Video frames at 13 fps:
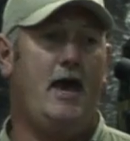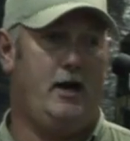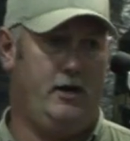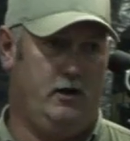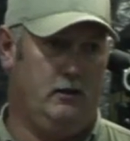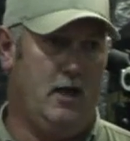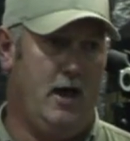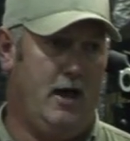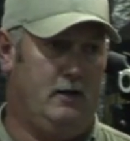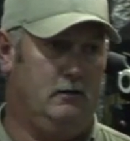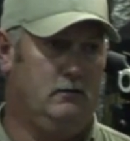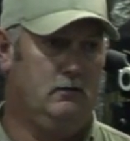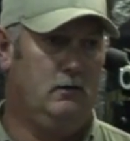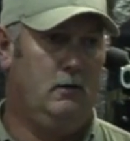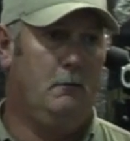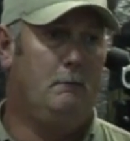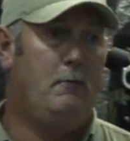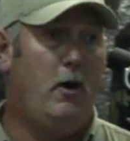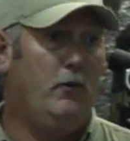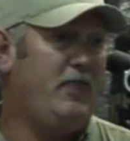out of your line.
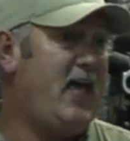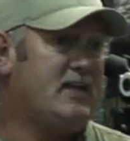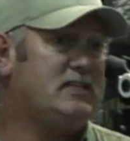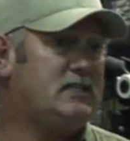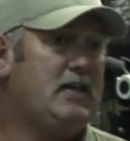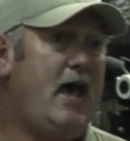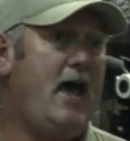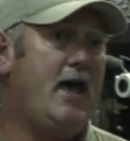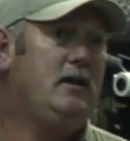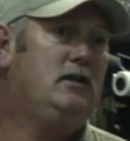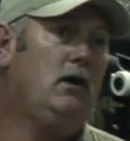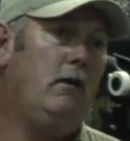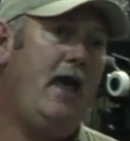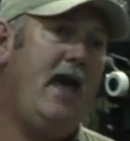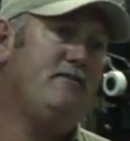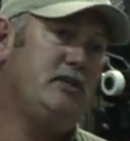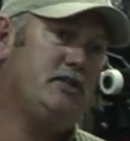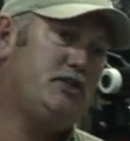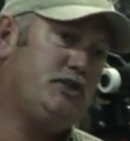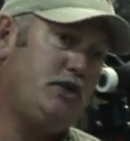But with that said, don't have
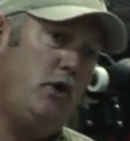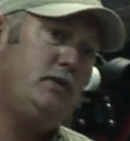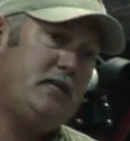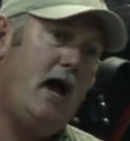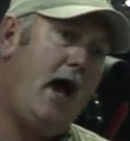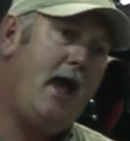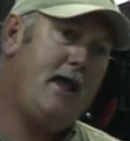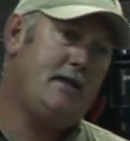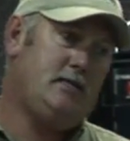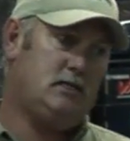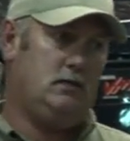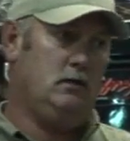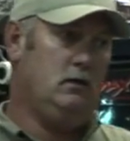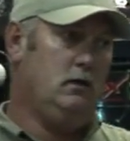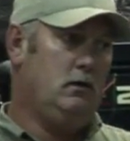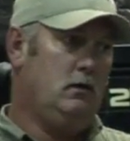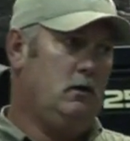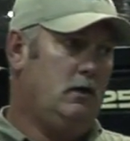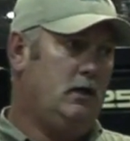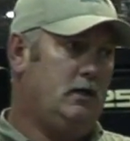it so tight
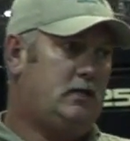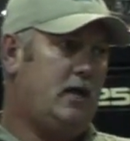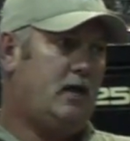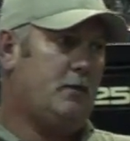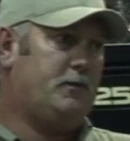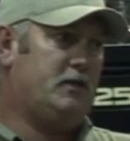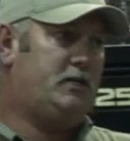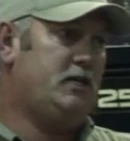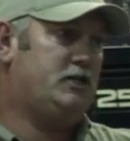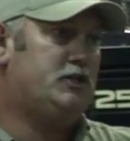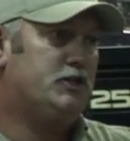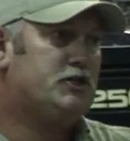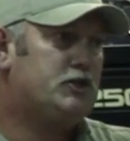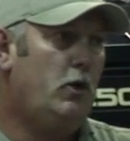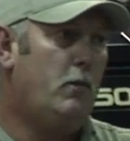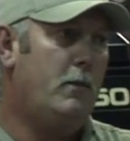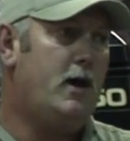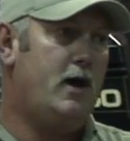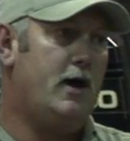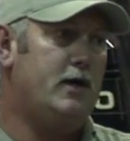and take up the tension so
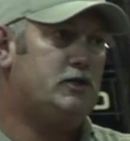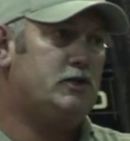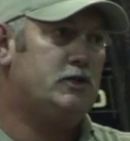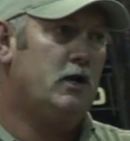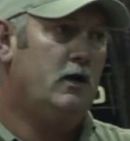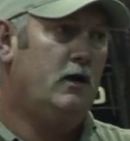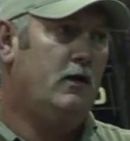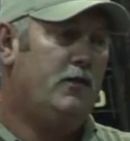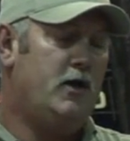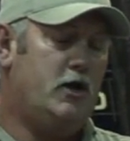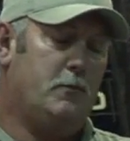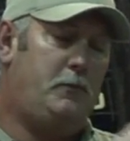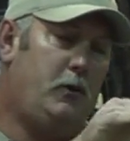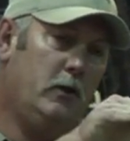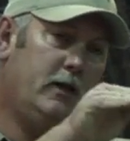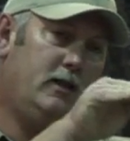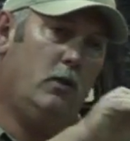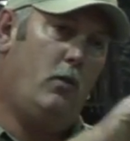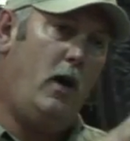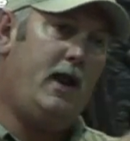much that you're
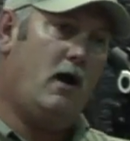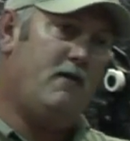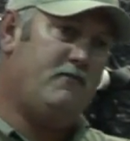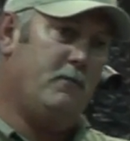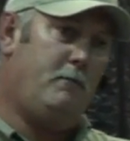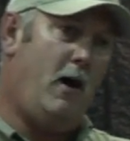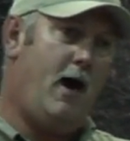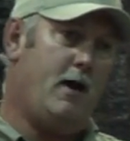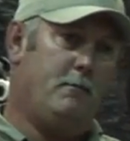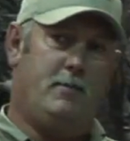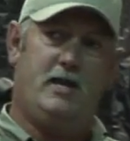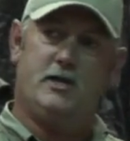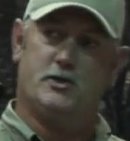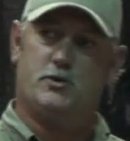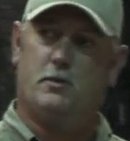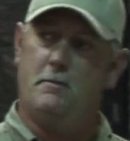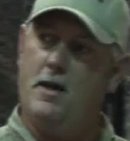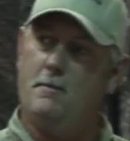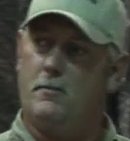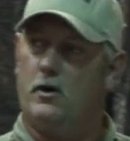pulling the weight off the bottom. Because
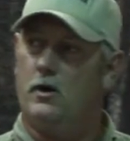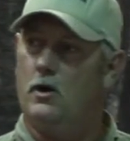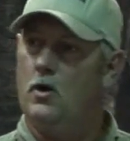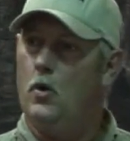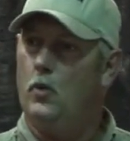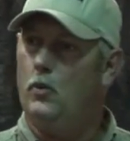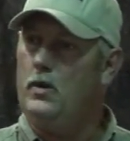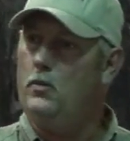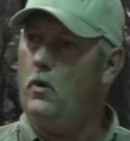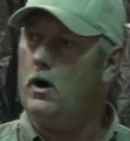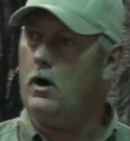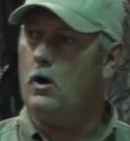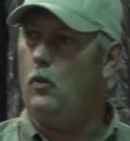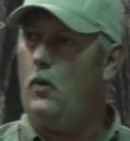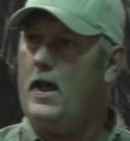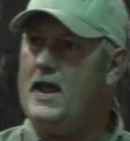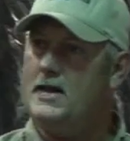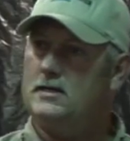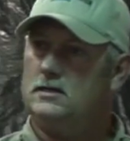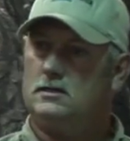remember, we want our
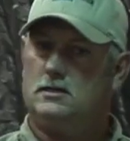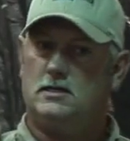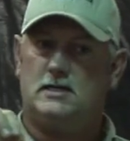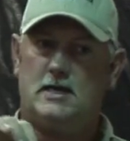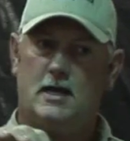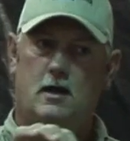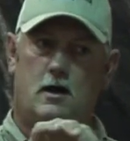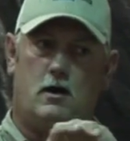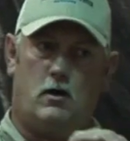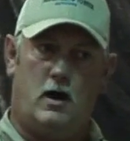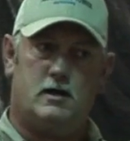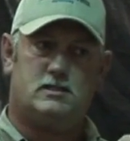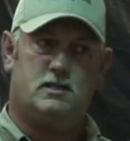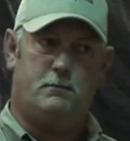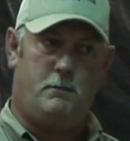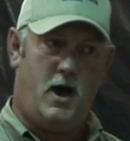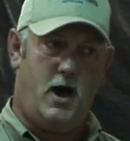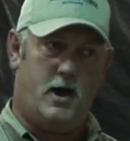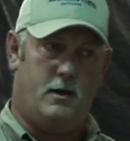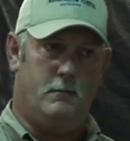weight to tick across the
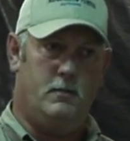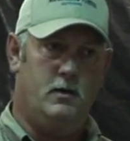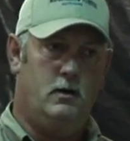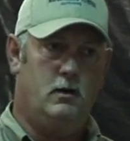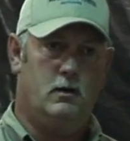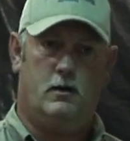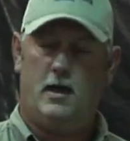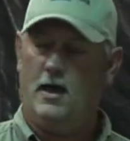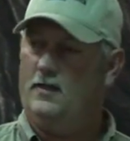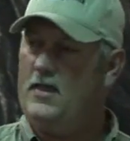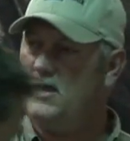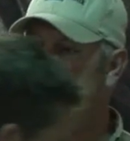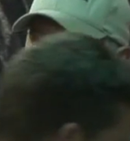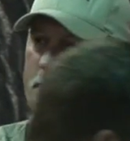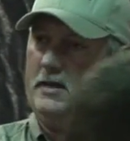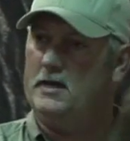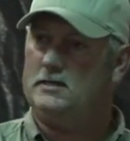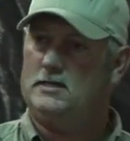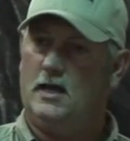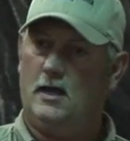bottom, okay? And that should be
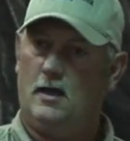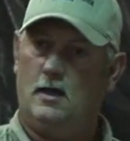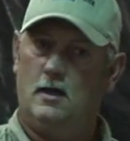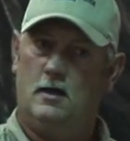a tick,